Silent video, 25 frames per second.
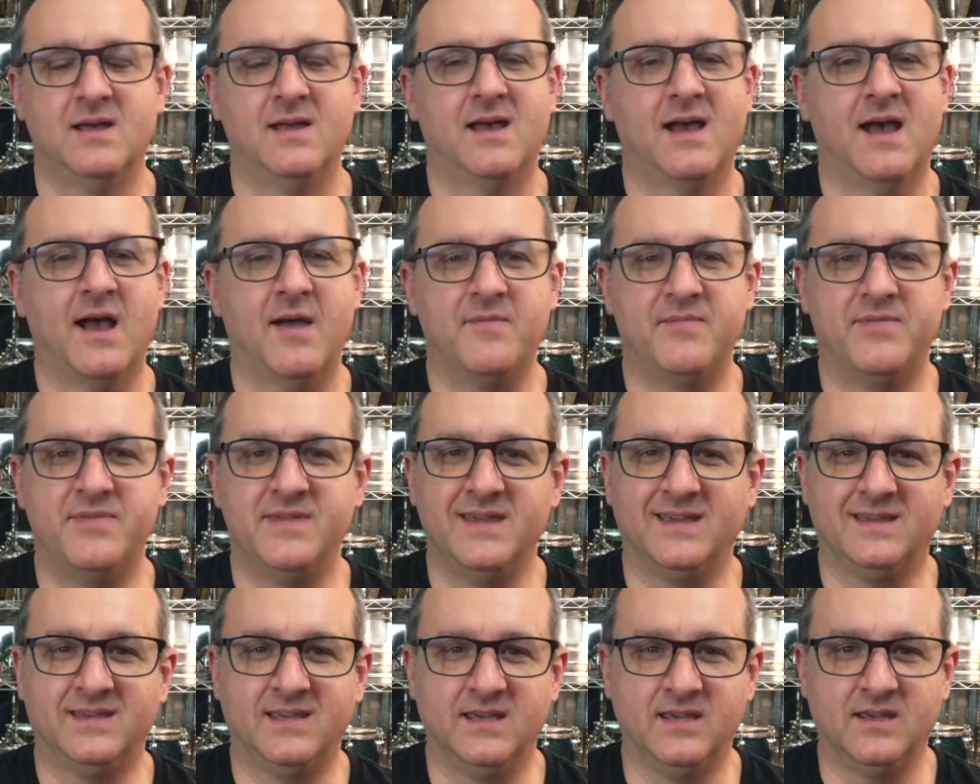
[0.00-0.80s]
I'm
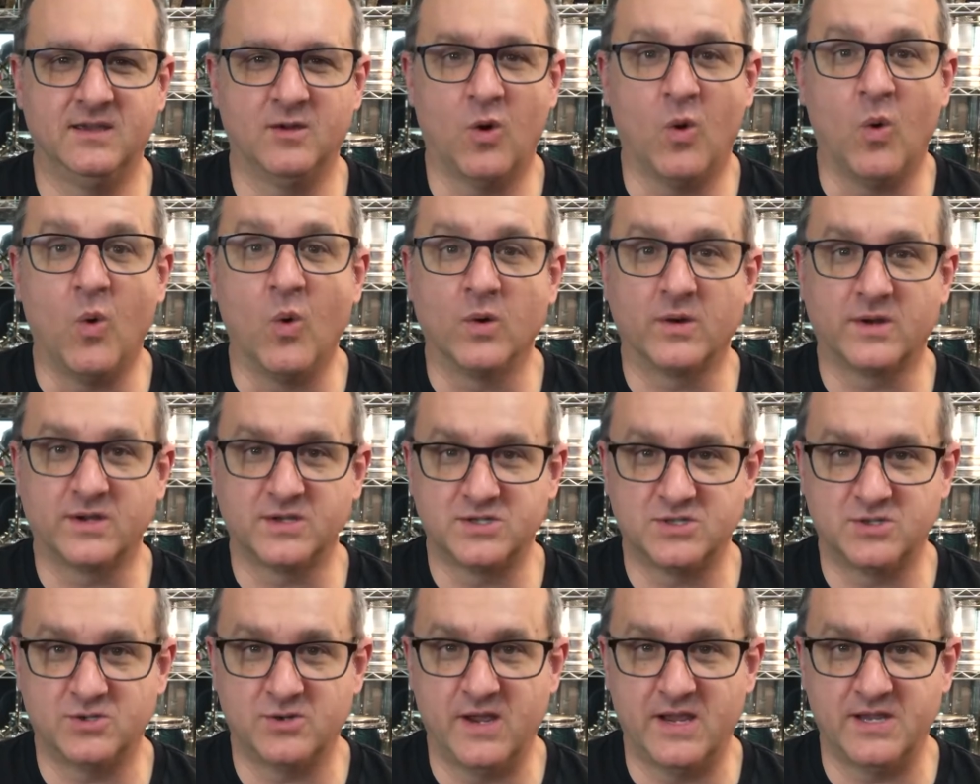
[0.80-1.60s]
thinking
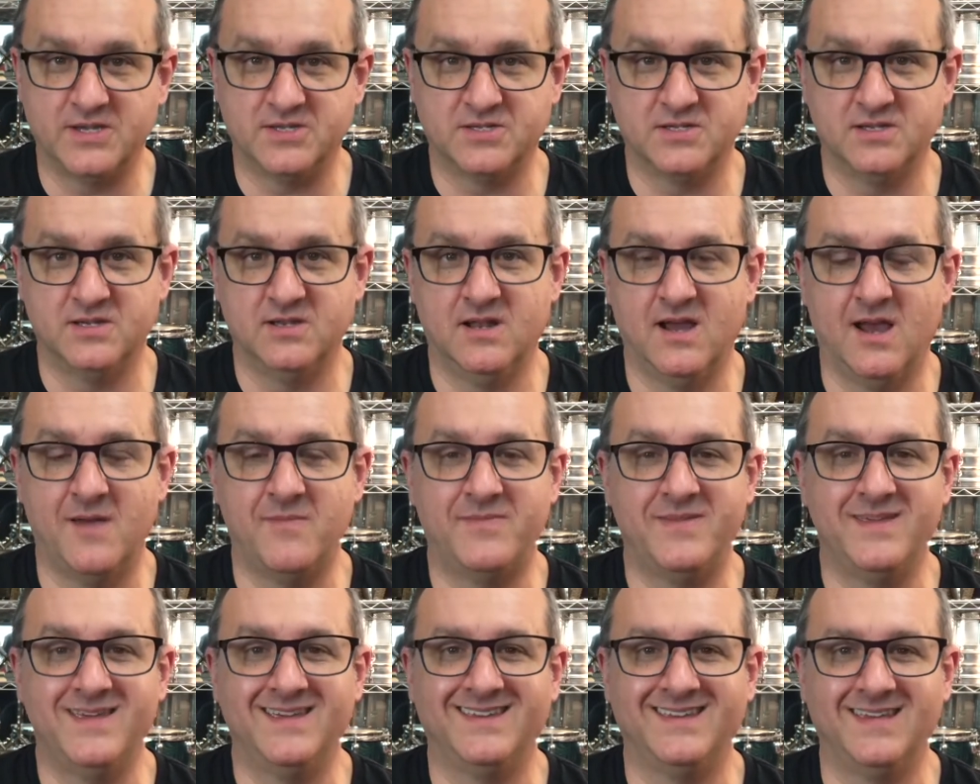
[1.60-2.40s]
orchestration. I'm
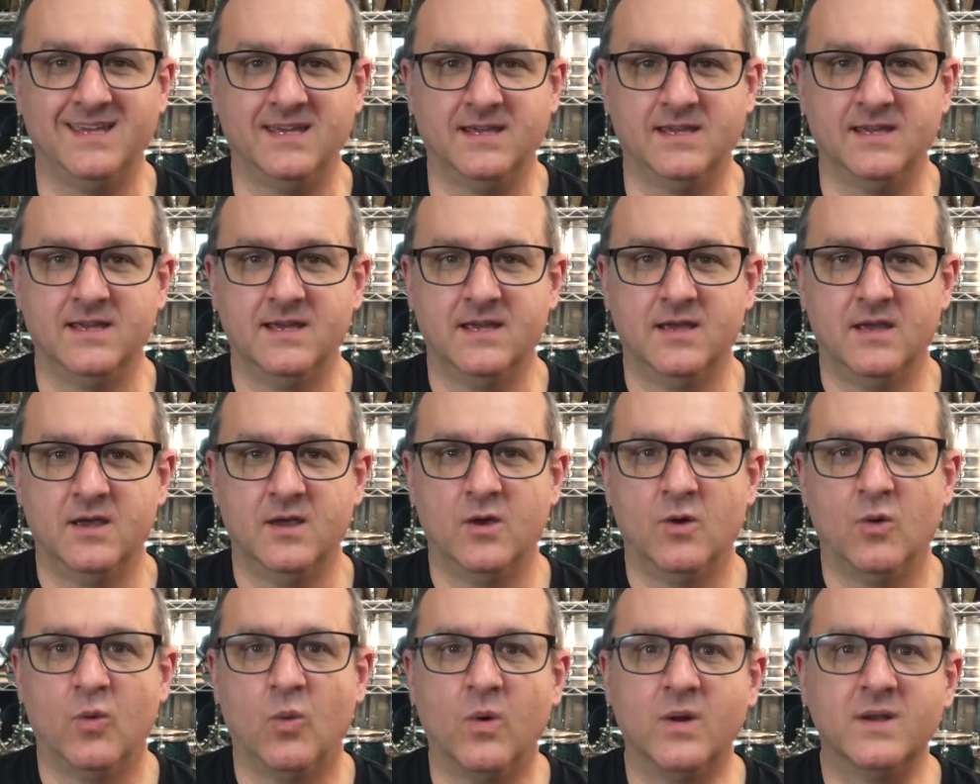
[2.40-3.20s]
thinking,
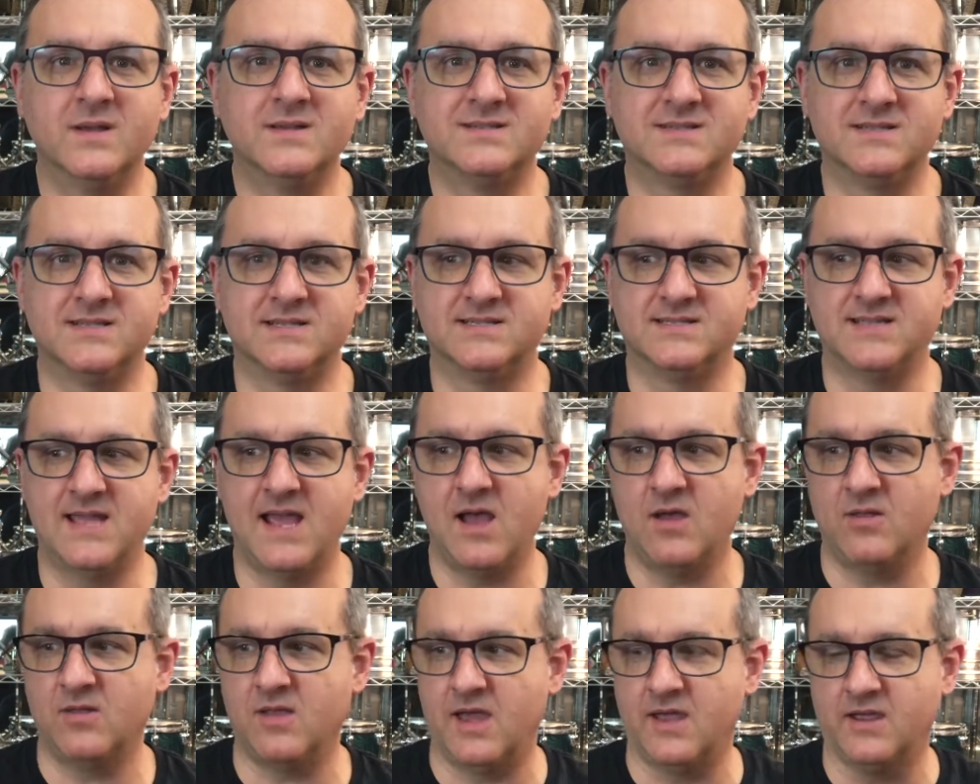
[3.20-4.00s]
what does the
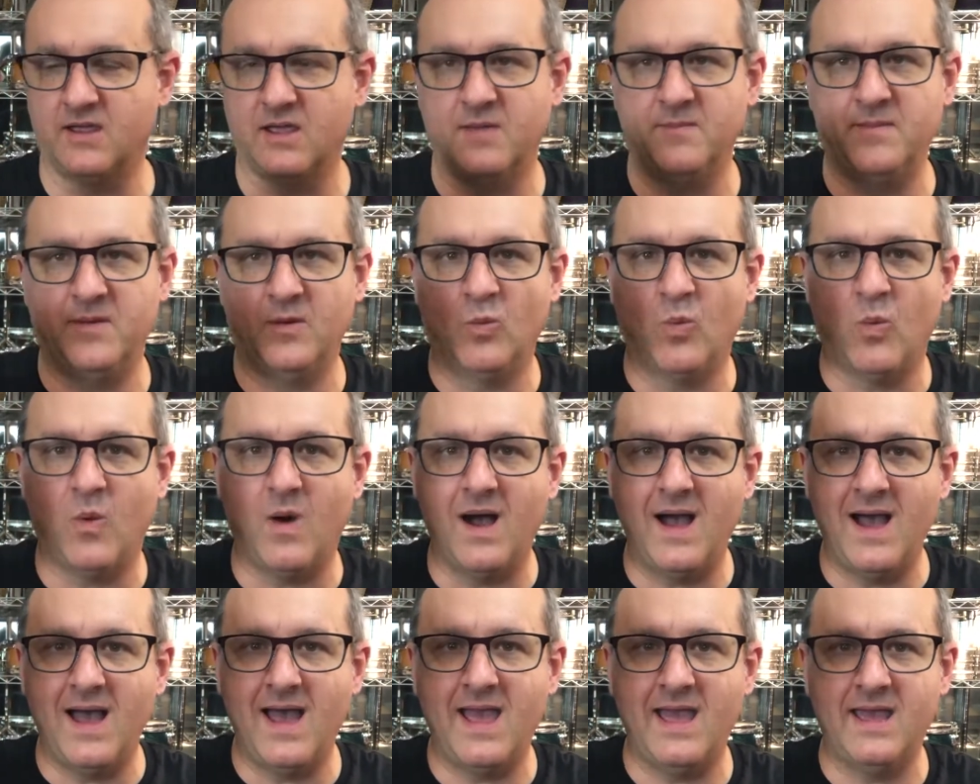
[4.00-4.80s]
sound like? I mean,
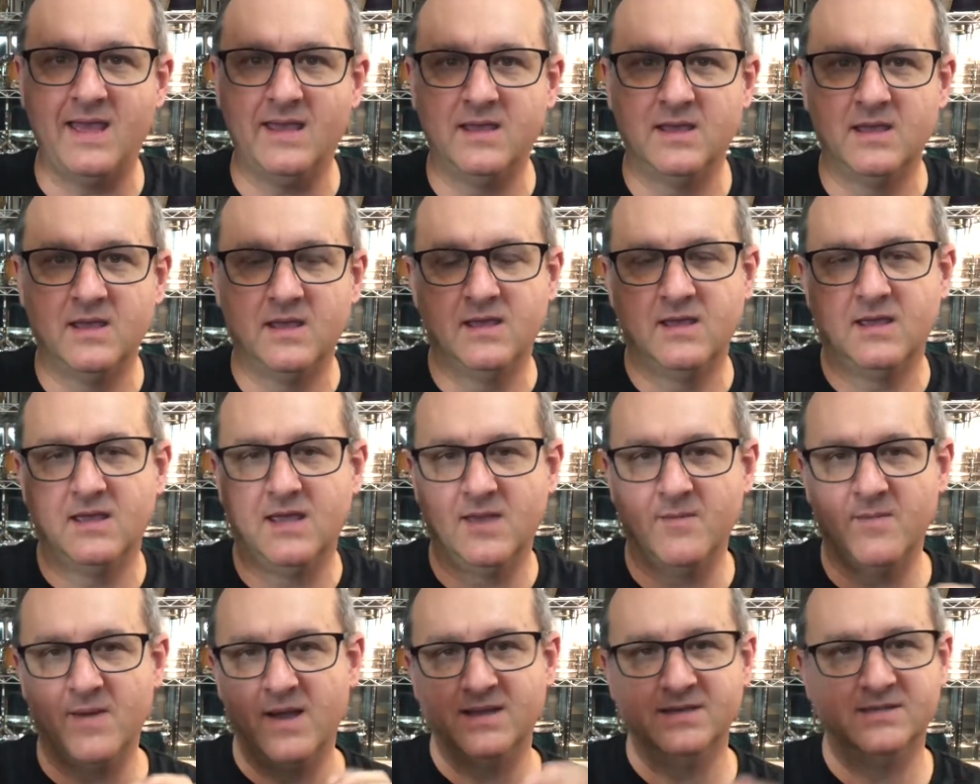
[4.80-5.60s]
why
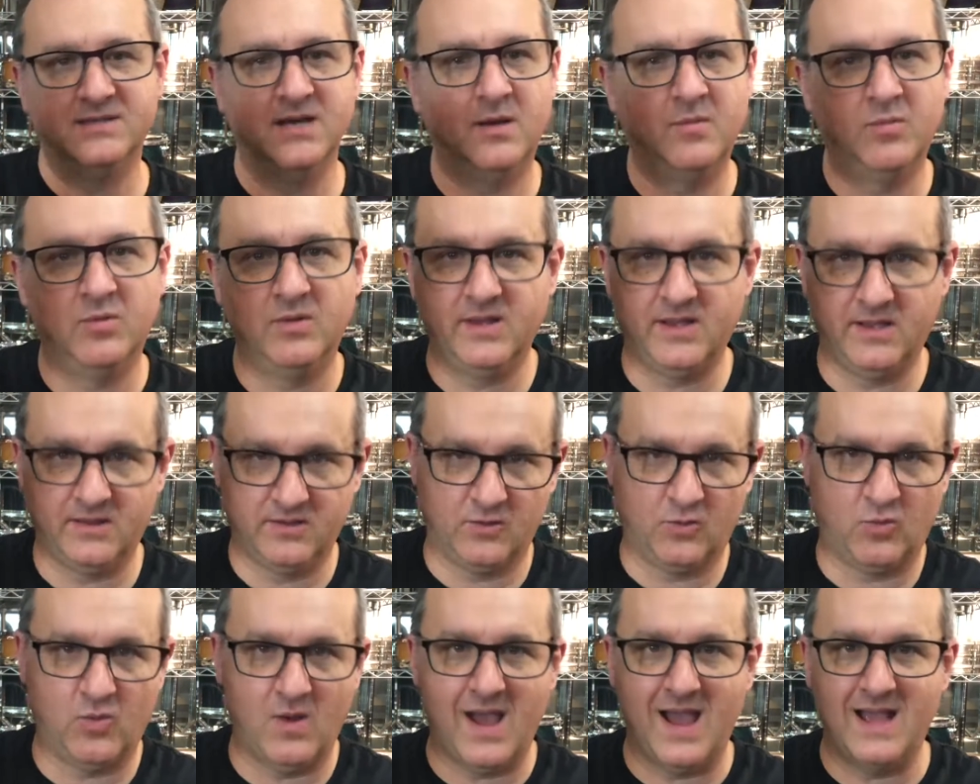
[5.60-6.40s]
am I doubling
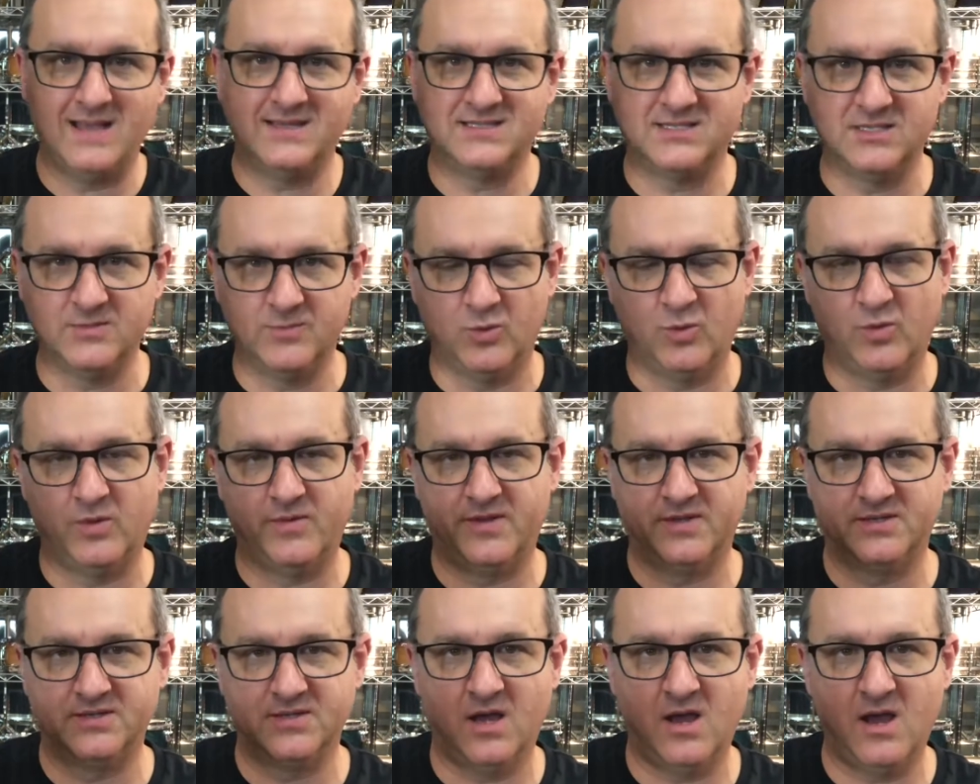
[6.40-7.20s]
the ride cymbal with
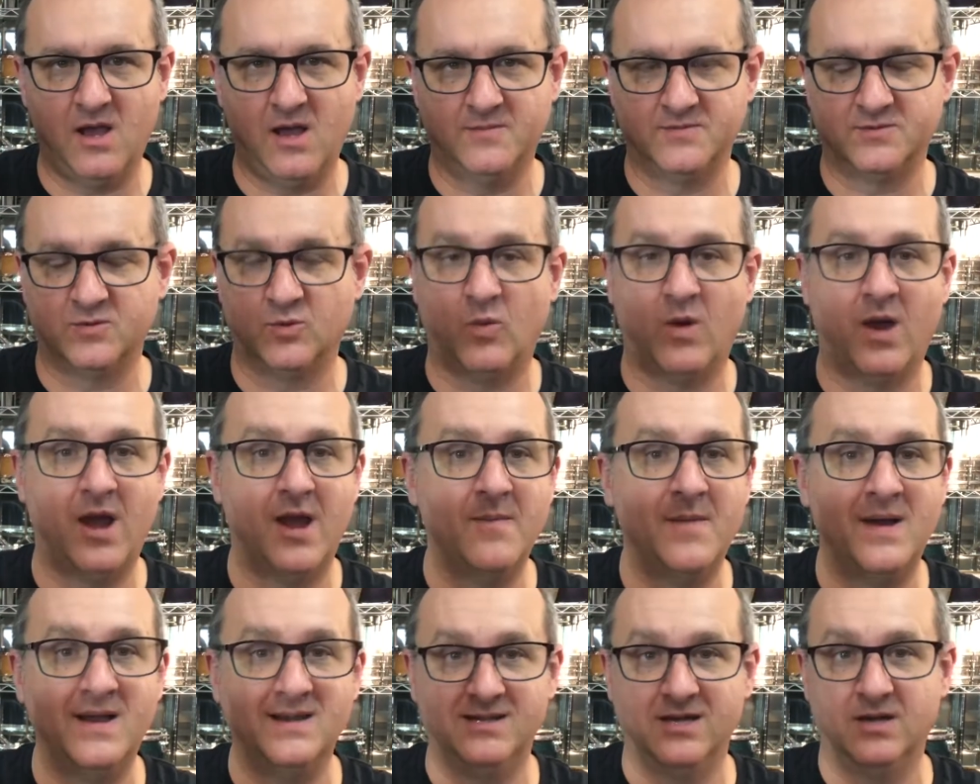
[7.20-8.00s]
the toms? Or why
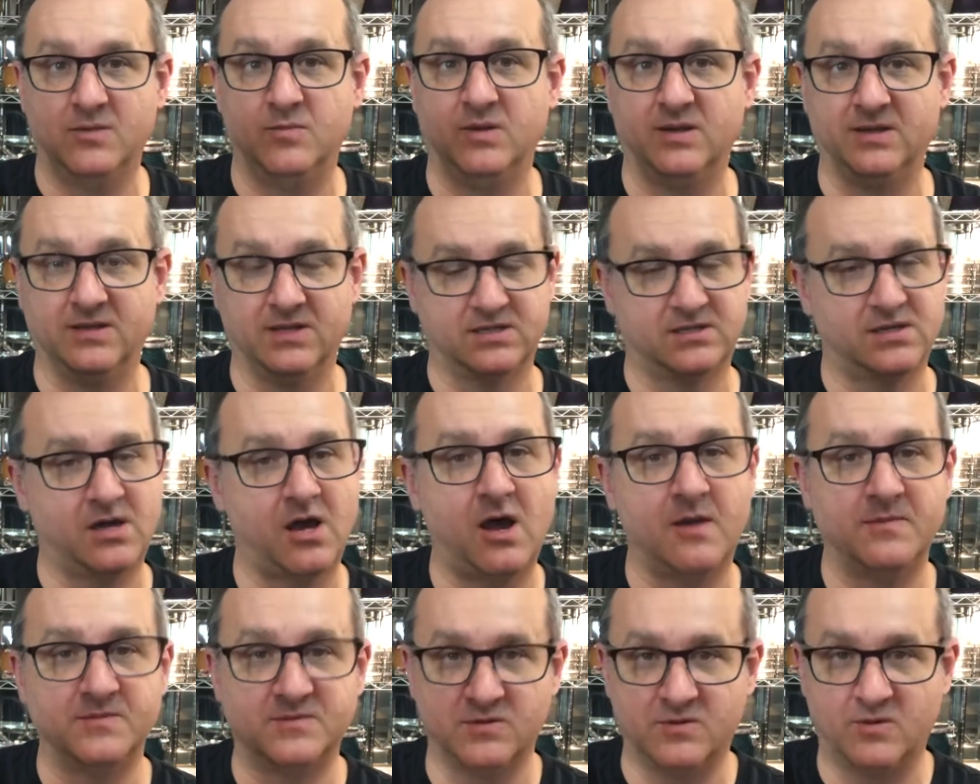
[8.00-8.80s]
am I doubling the
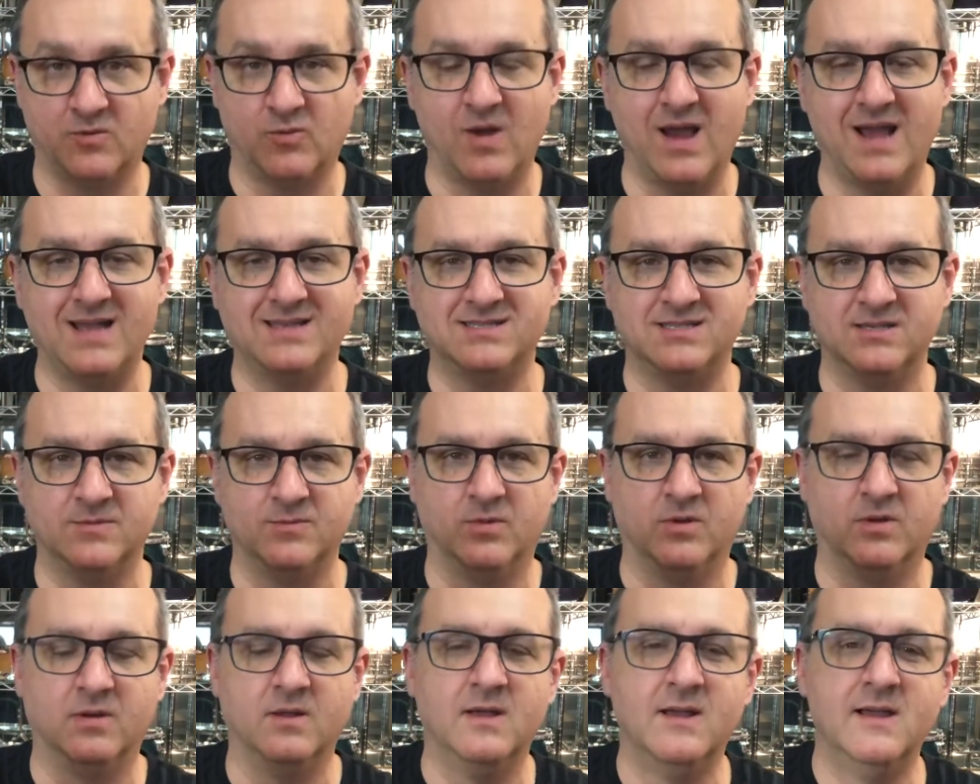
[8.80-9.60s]
toms with the ride
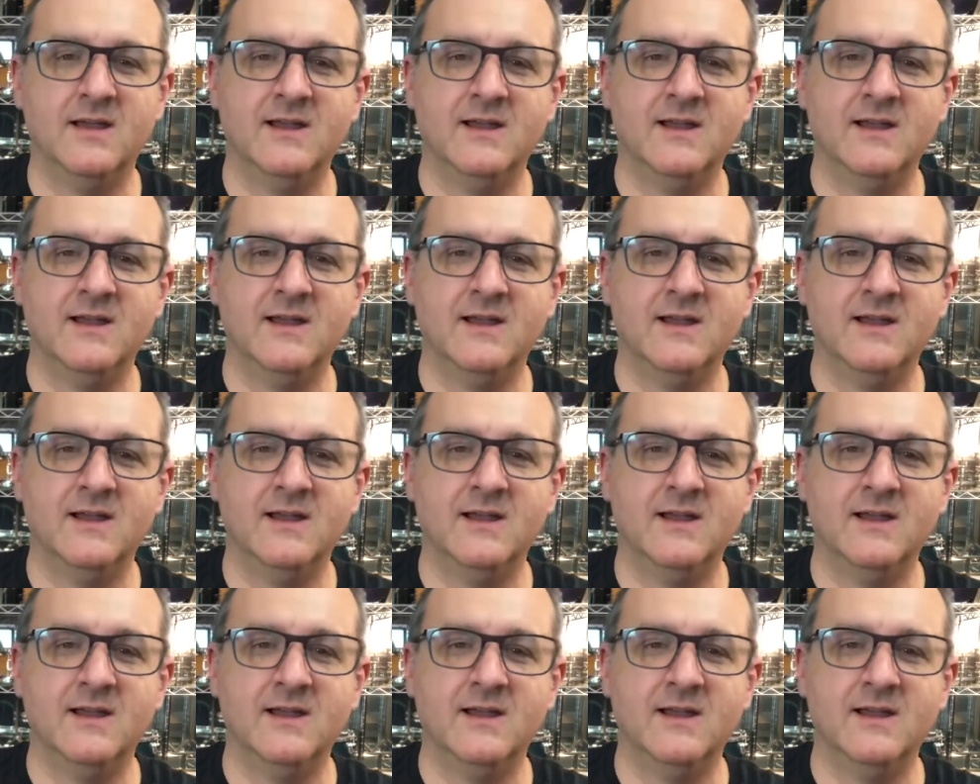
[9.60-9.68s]
cymbal?